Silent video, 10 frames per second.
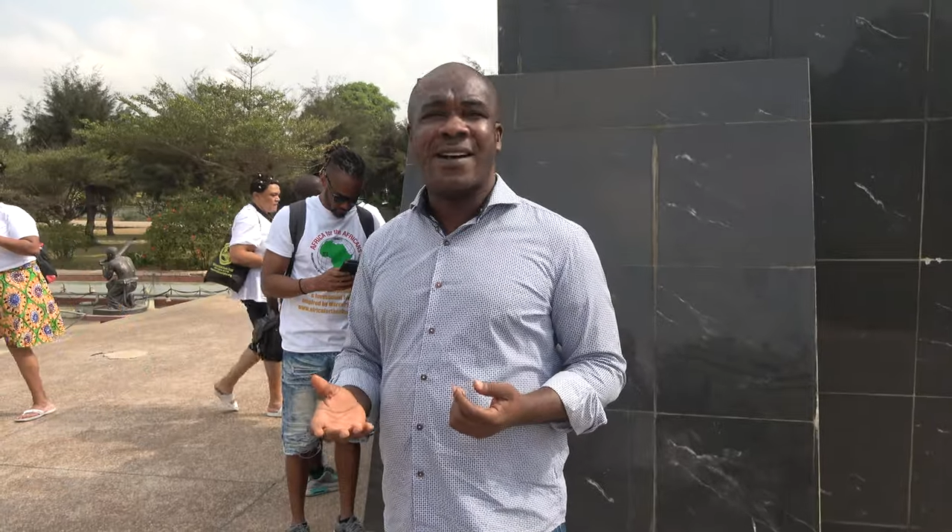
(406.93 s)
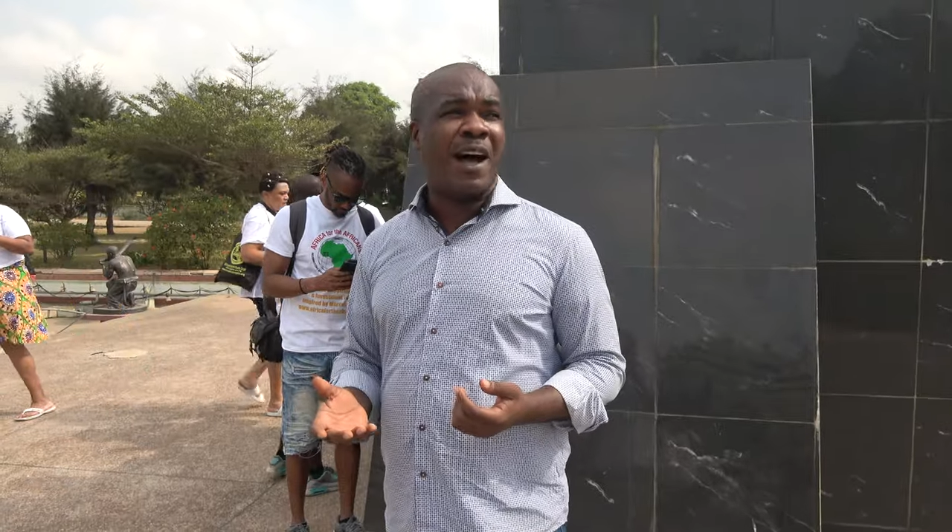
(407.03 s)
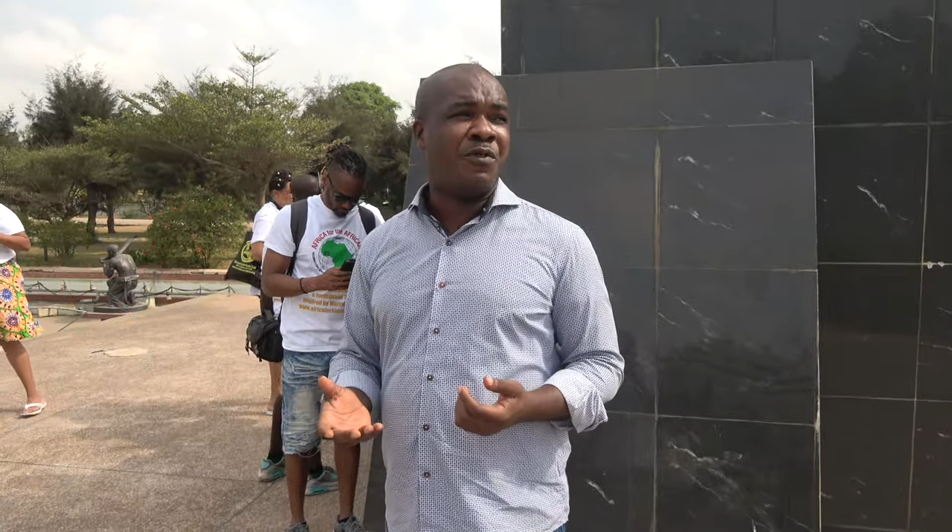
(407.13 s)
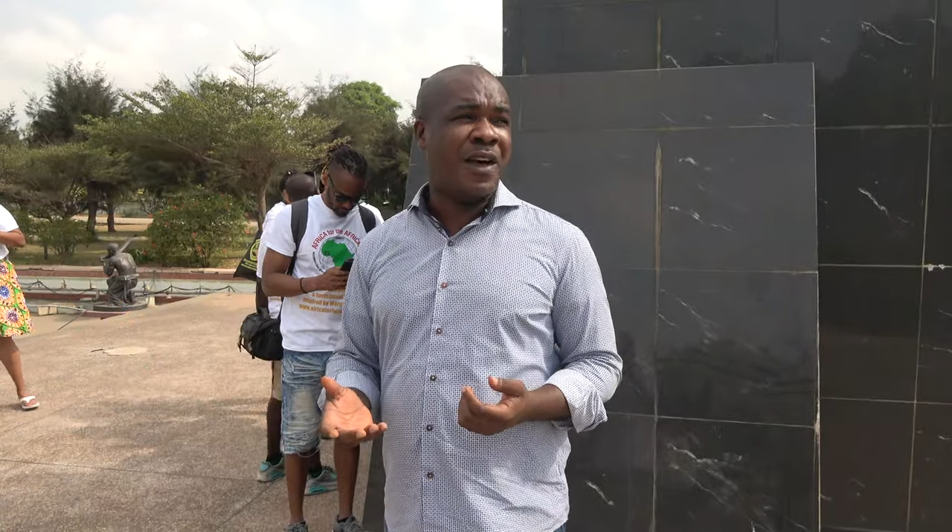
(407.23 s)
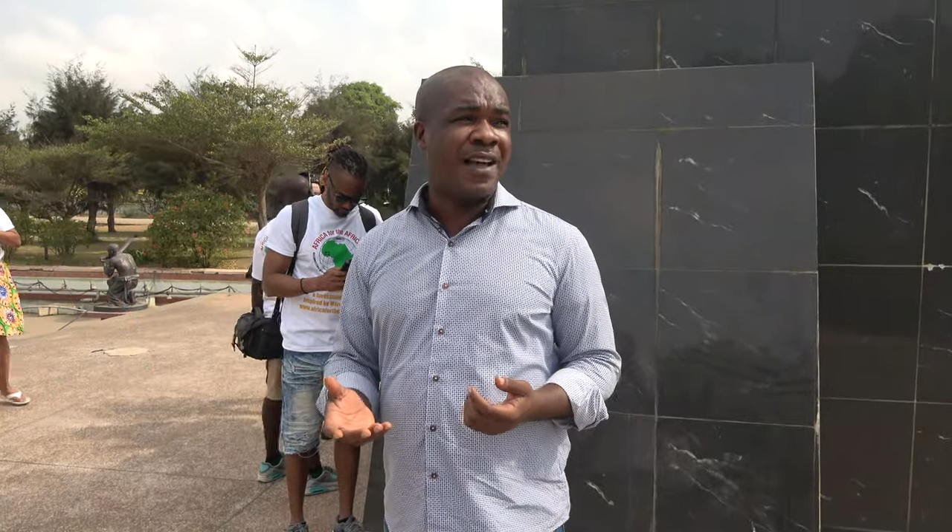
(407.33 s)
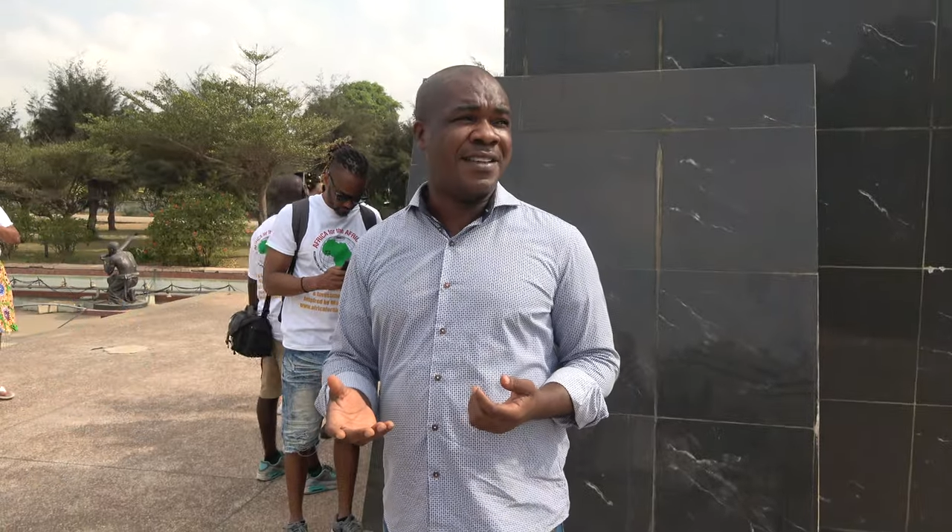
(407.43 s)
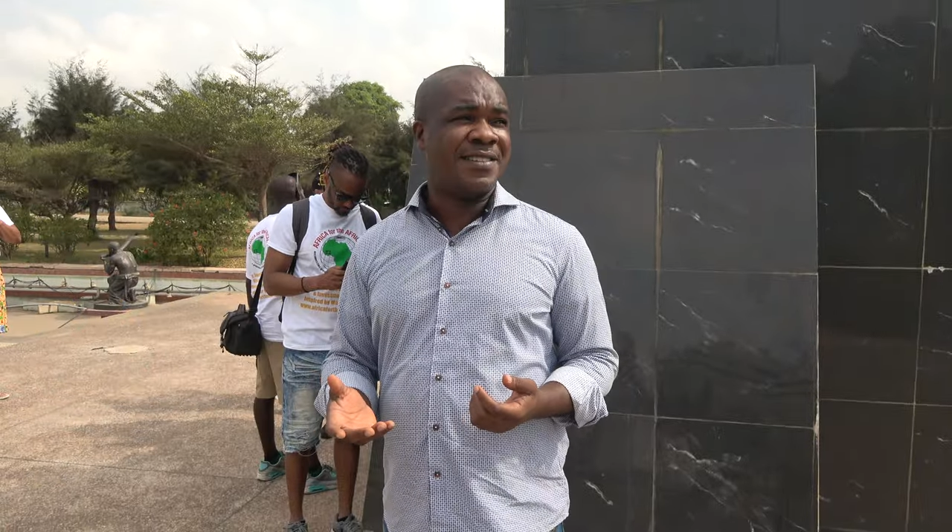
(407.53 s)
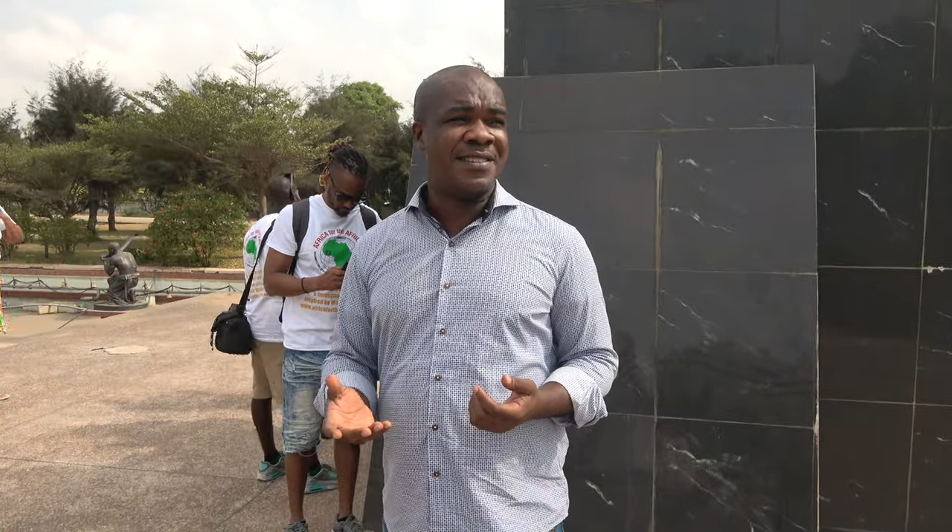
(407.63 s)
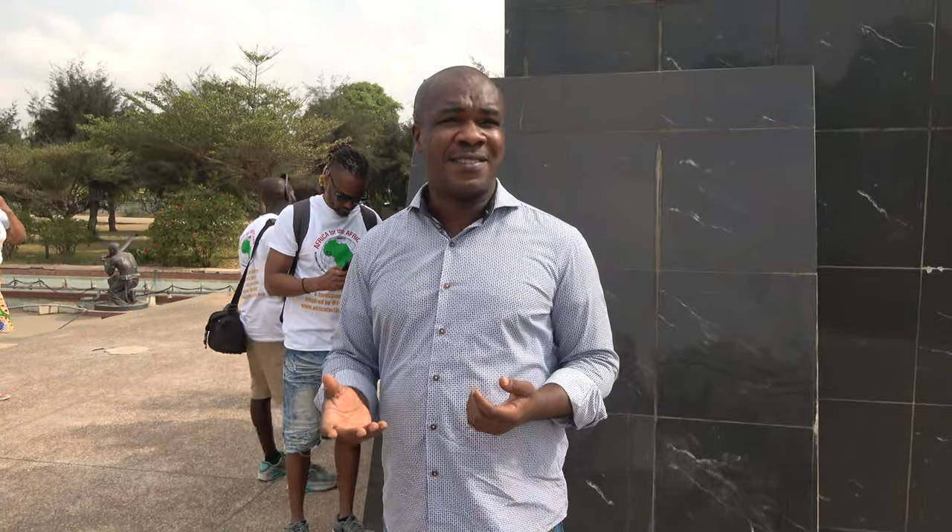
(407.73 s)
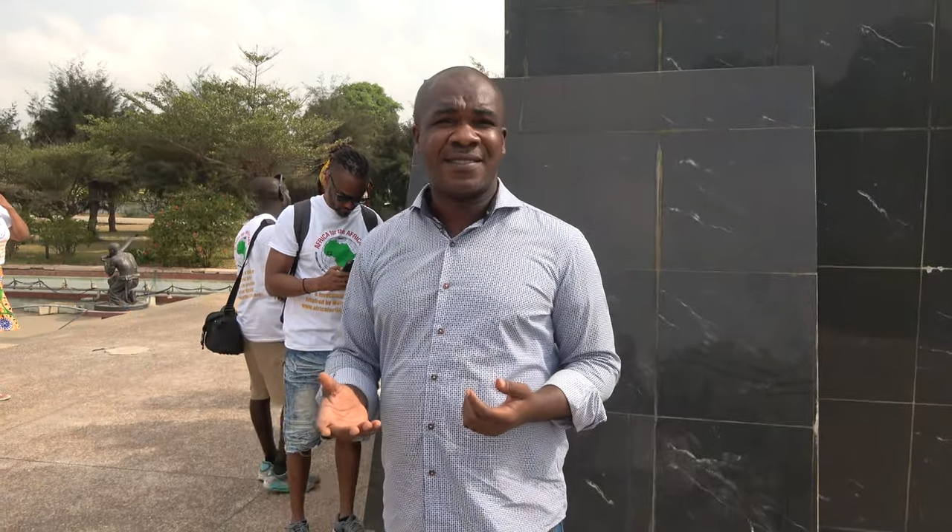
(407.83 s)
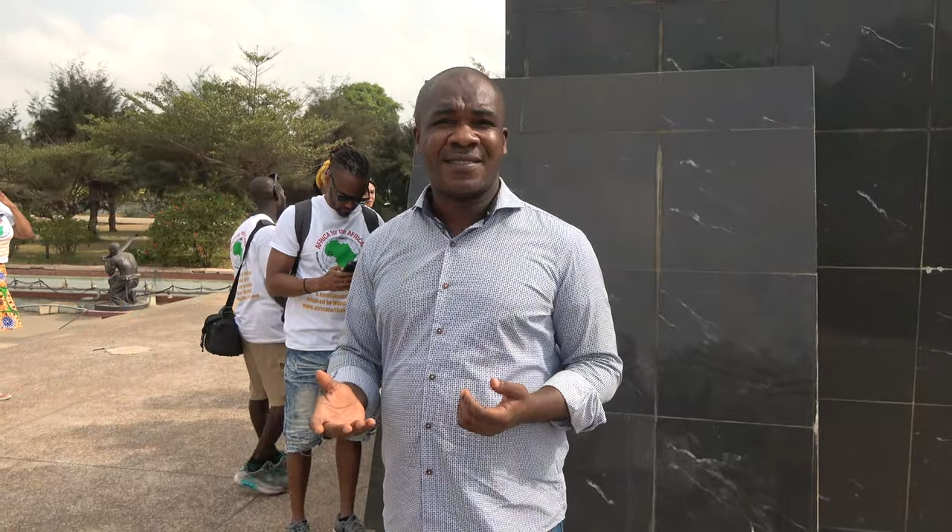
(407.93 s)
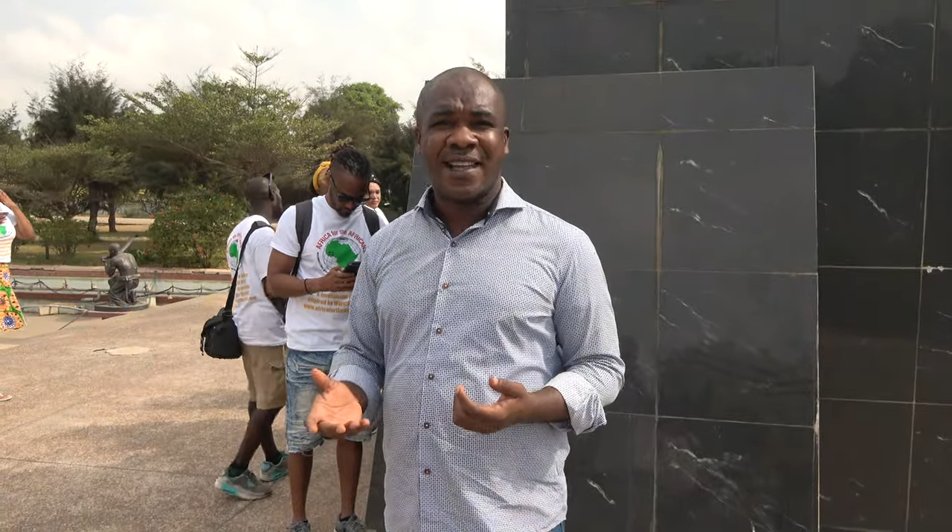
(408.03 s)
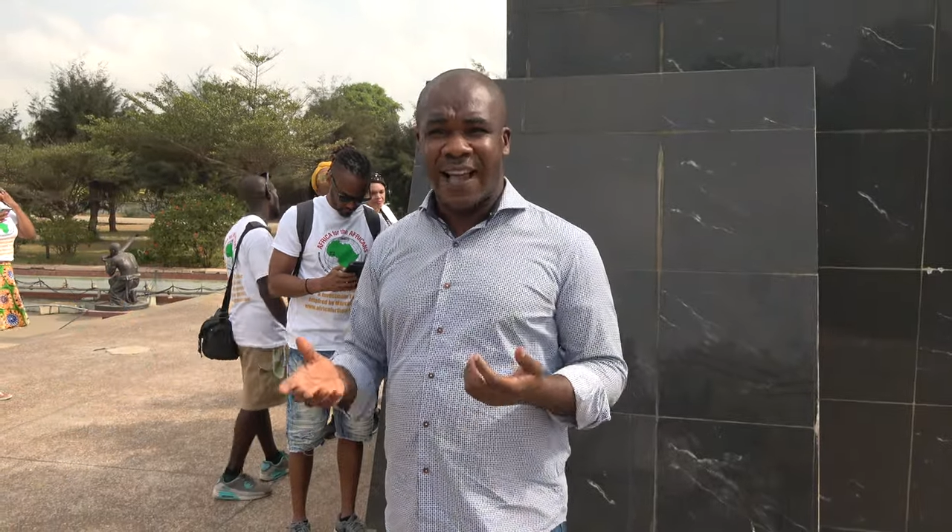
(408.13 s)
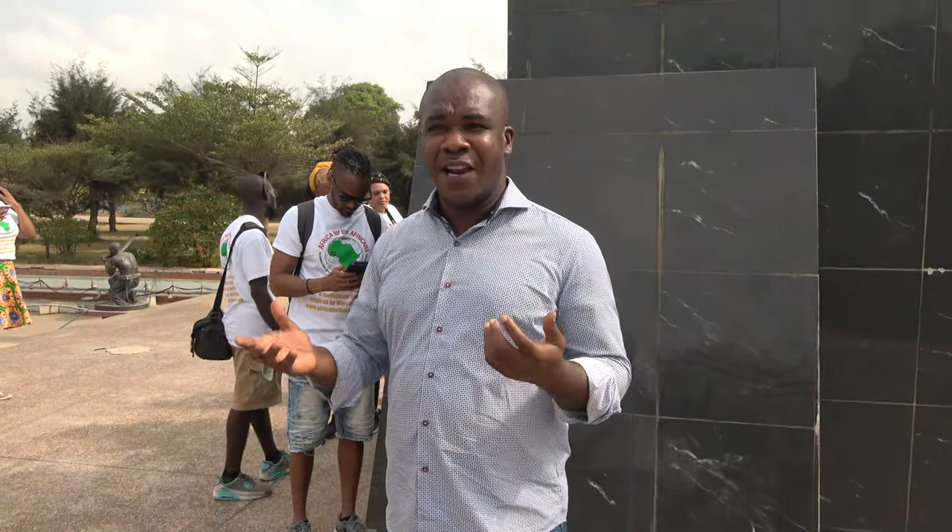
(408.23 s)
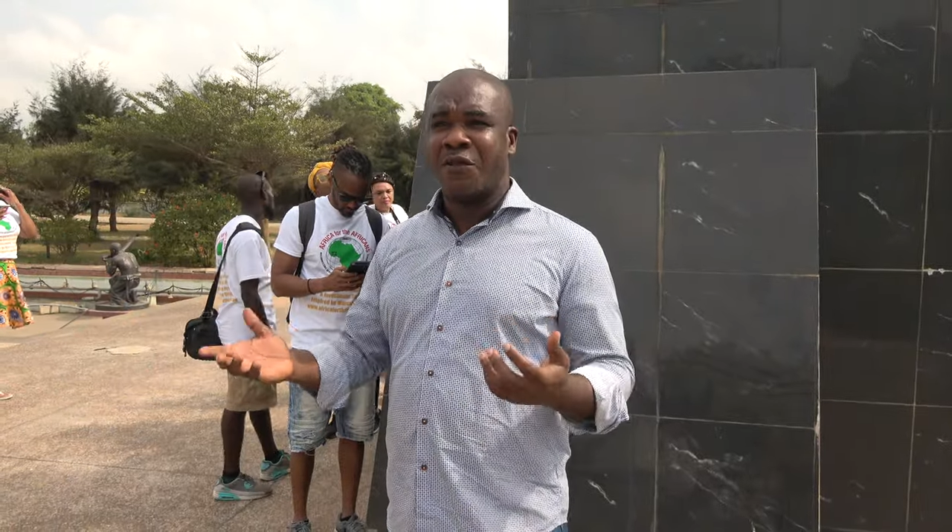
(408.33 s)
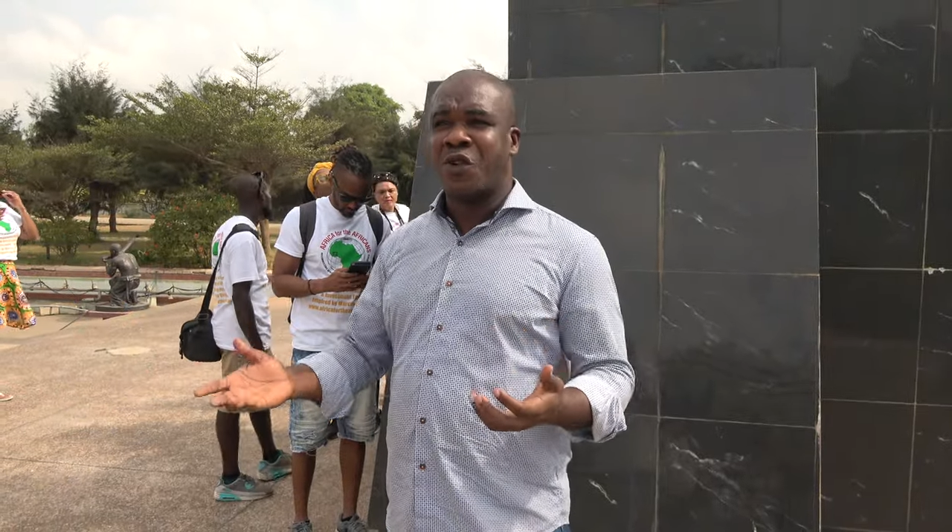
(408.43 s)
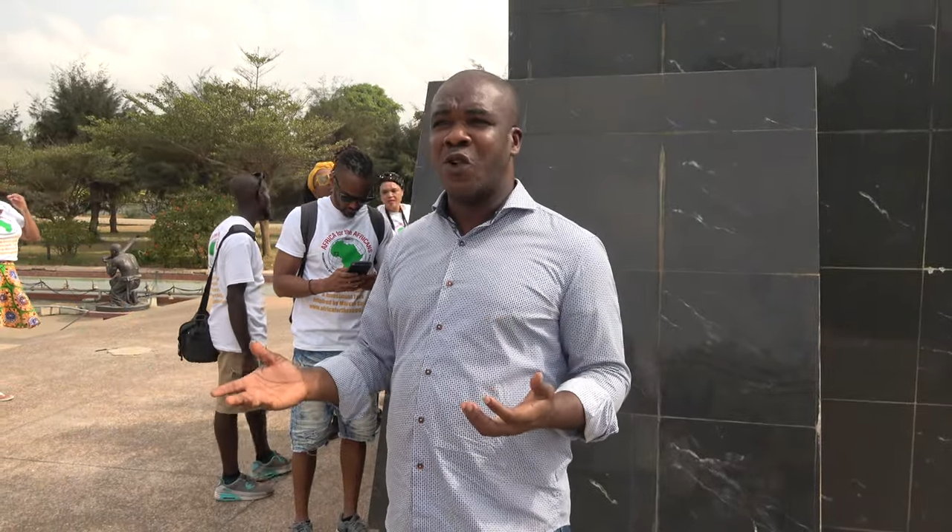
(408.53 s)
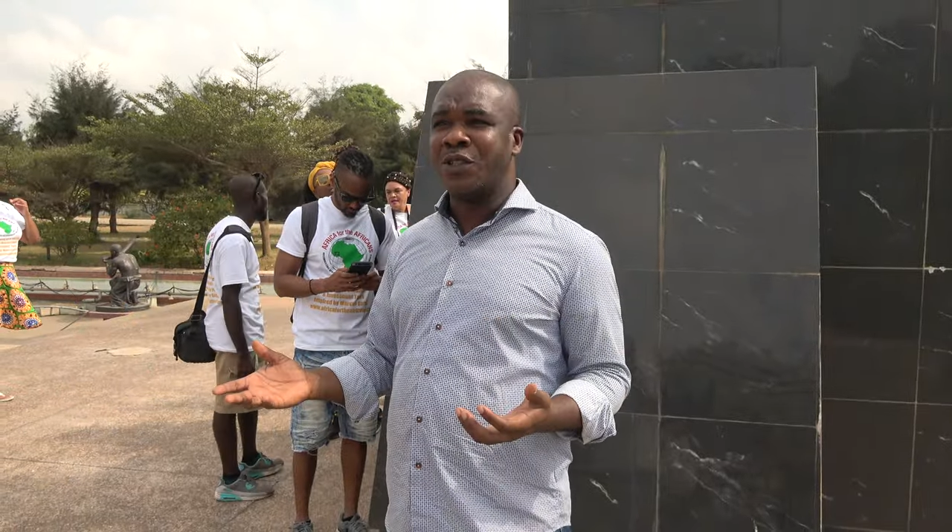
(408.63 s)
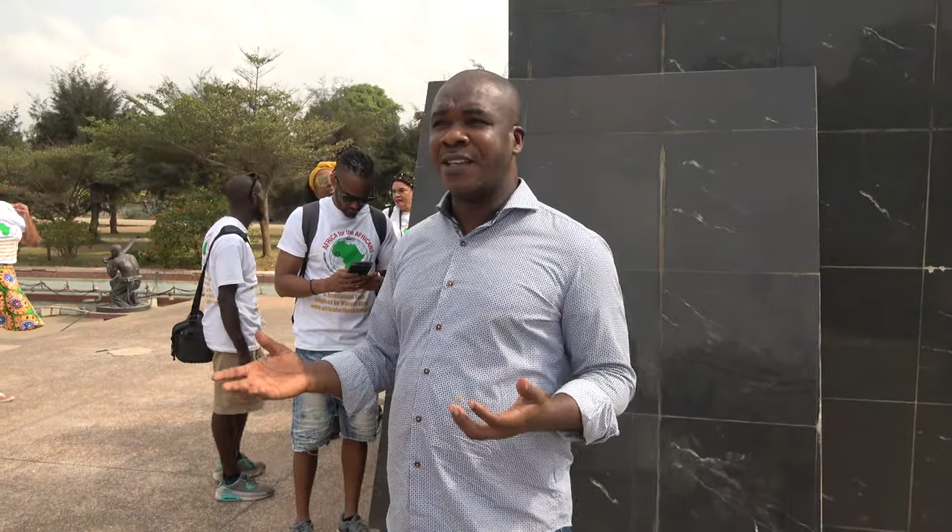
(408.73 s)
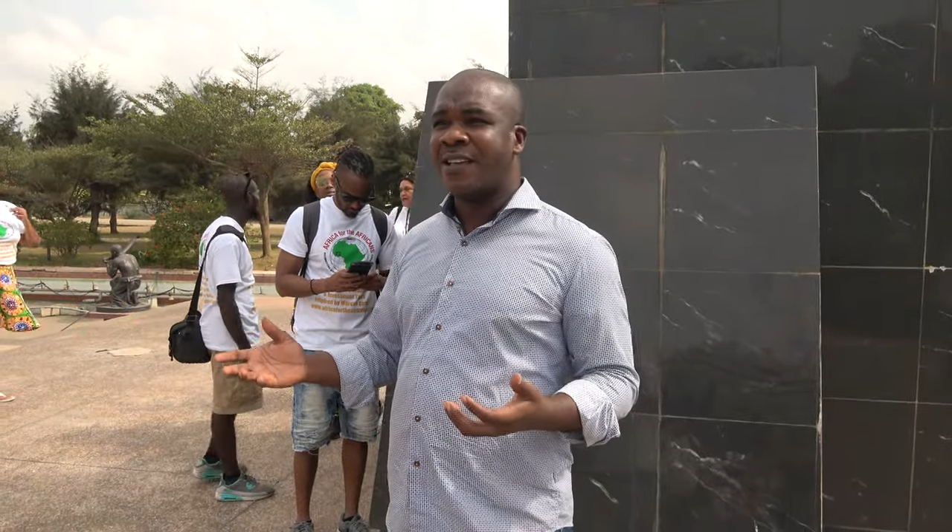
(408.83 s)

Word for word: affairs. End of quote.